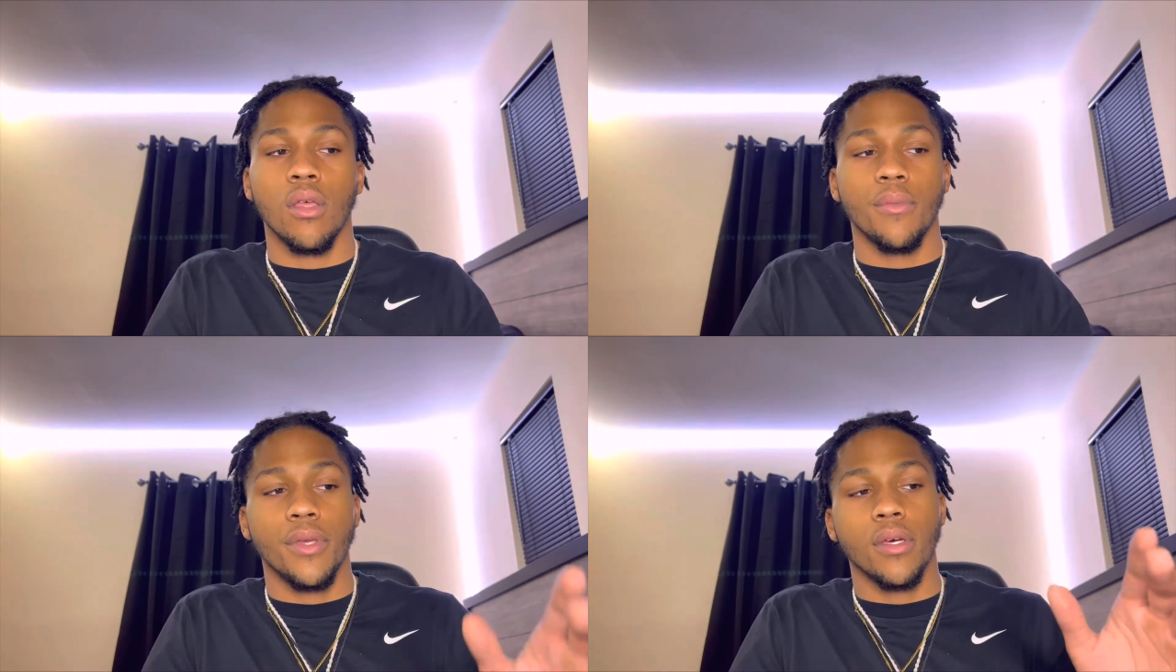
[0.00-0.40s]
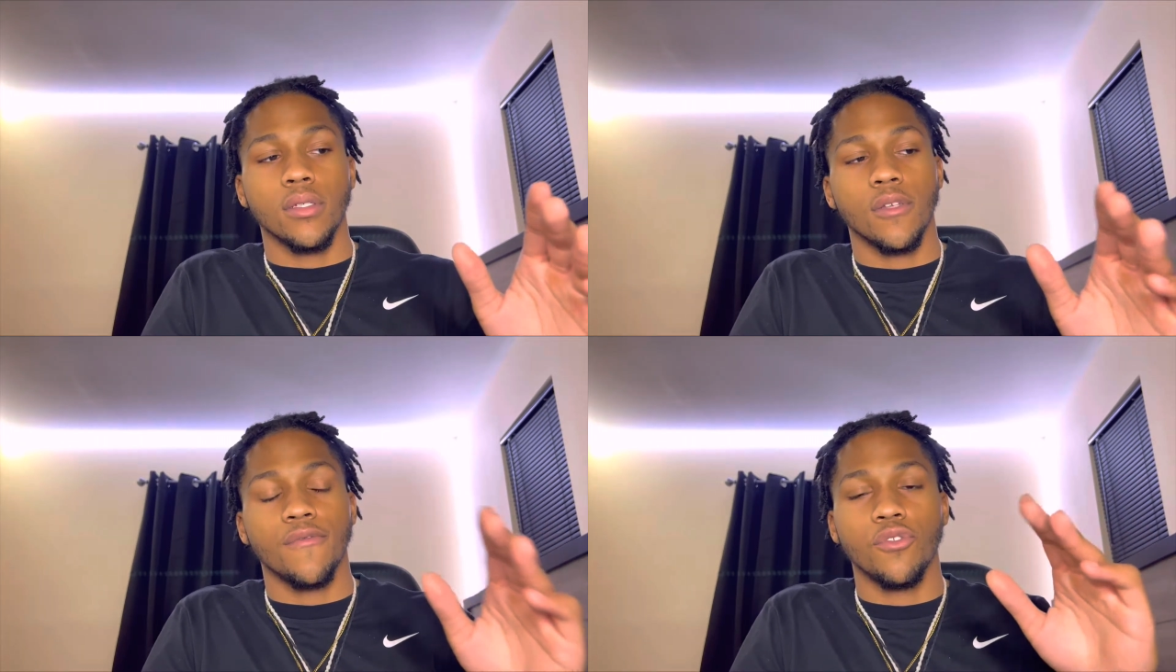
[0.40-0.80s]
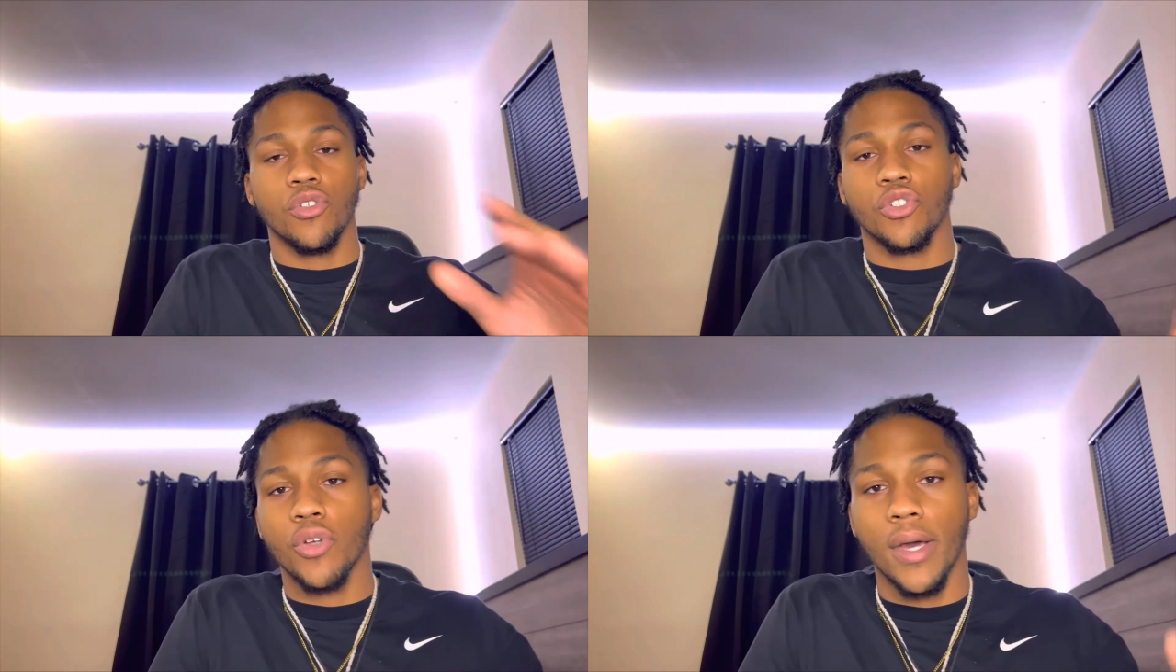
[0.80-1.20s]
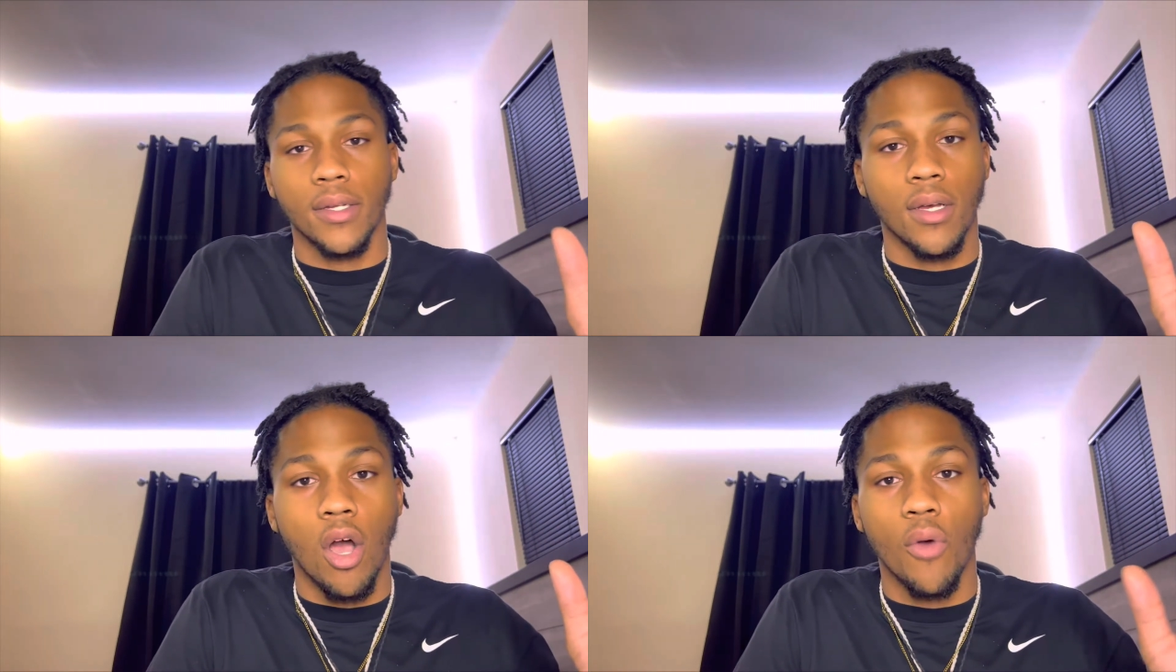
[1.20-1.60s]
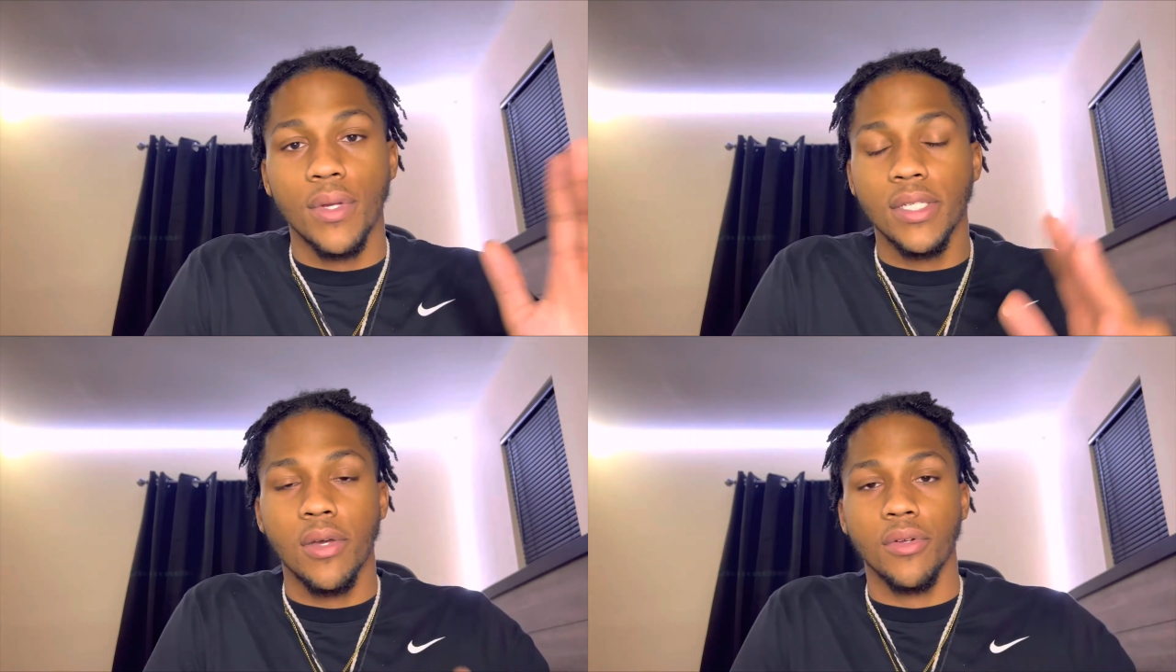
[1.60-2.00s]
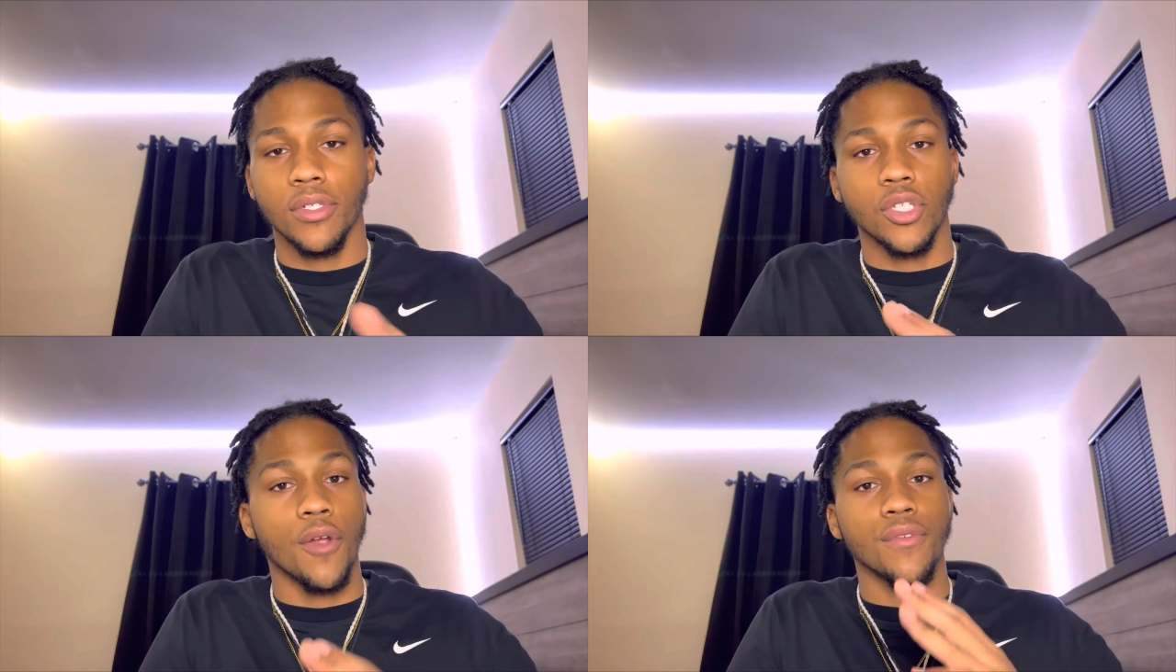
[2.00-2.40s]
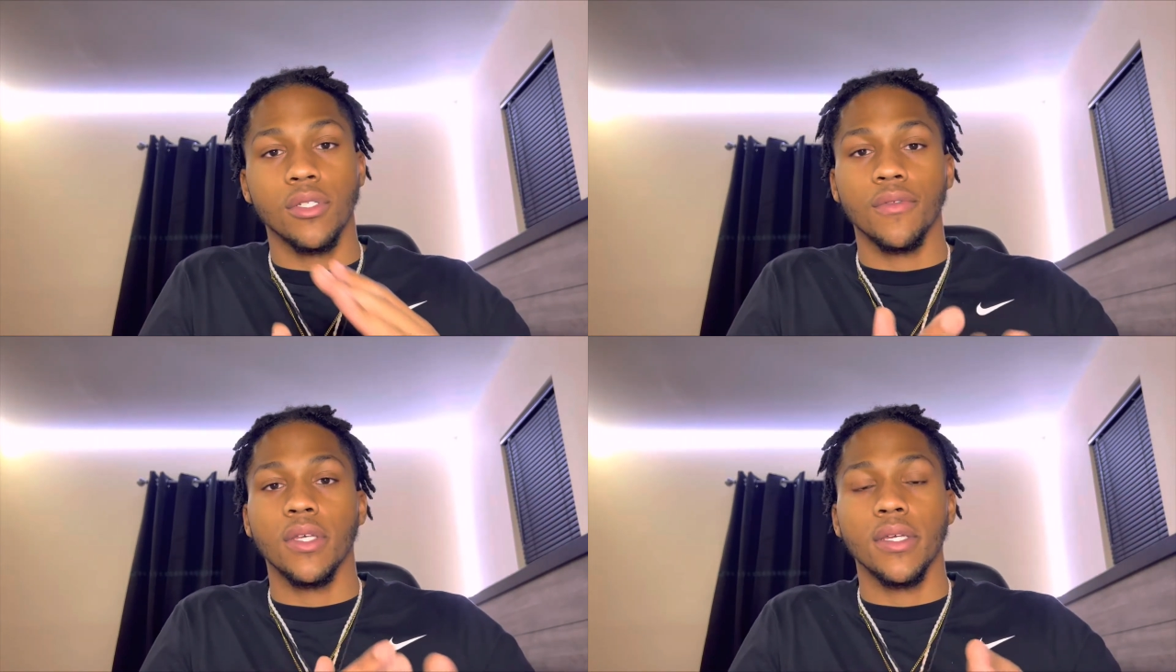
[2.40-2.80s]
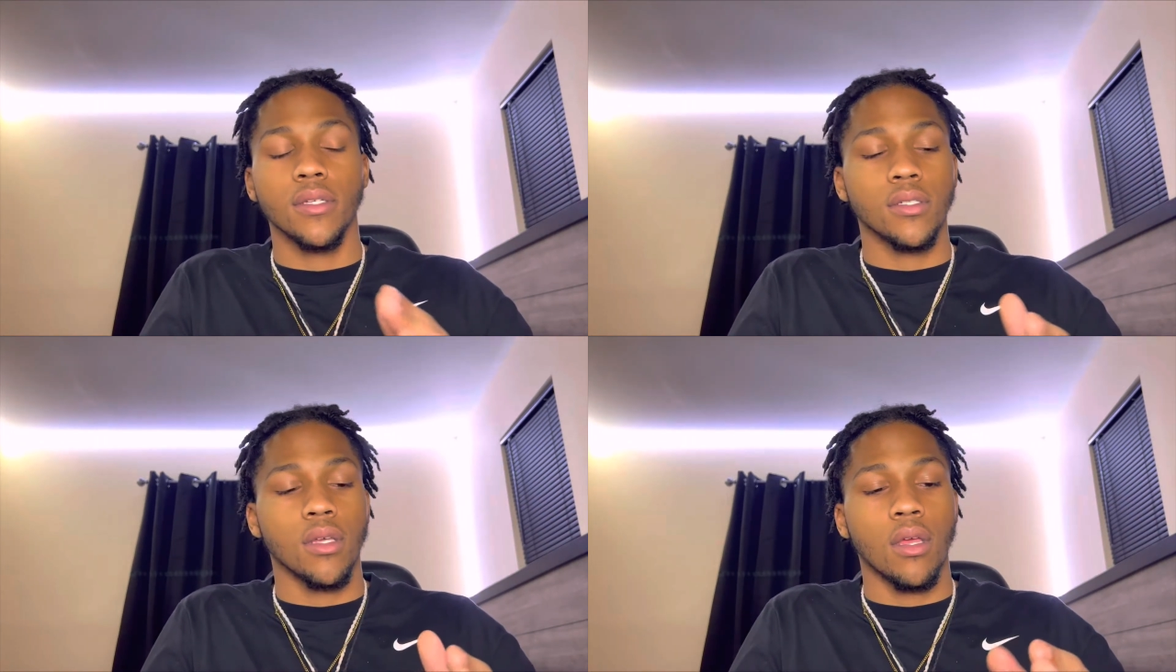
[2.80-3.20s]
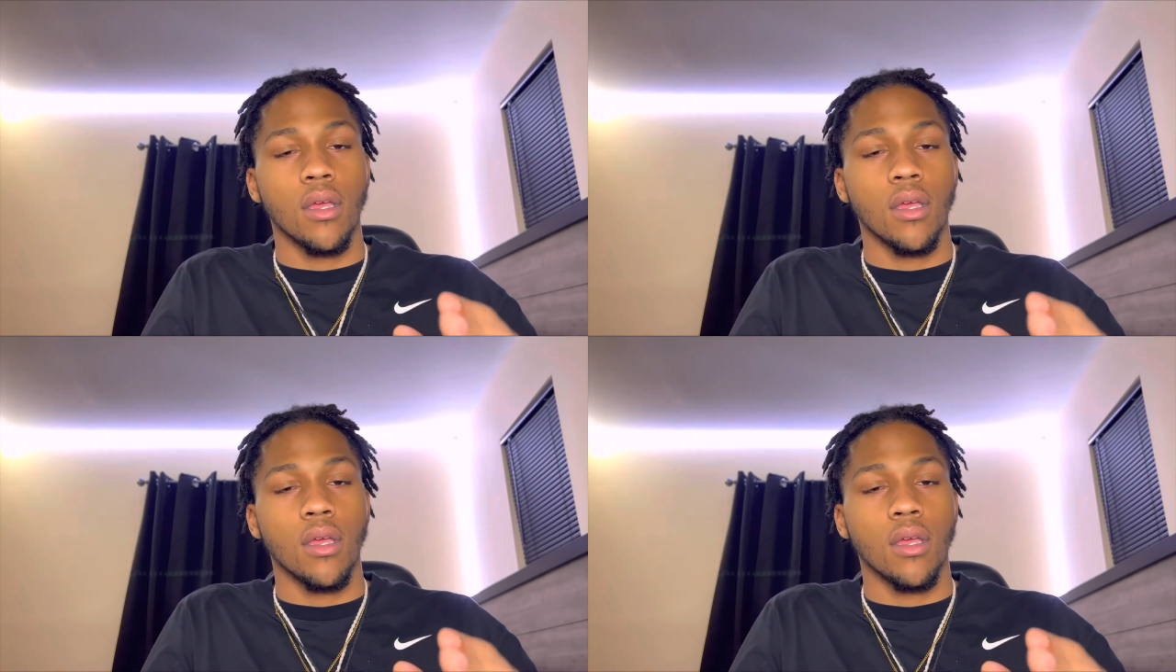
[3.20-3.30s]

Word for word: Because if you just try to always heal the surface of things,